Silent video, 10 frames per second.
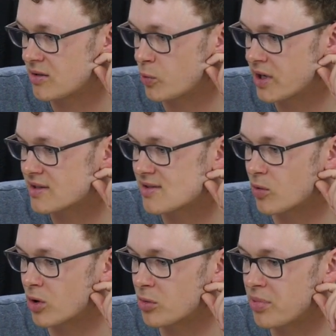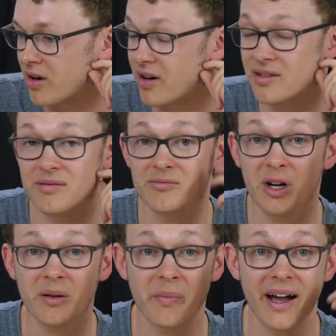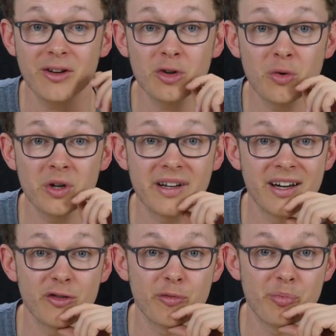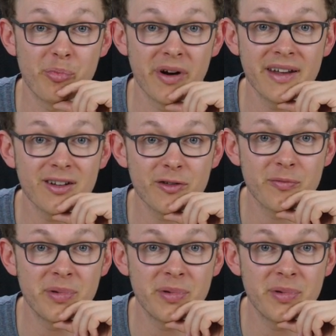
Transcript: Where is the wrong part? Well, I don't know what kind of brand of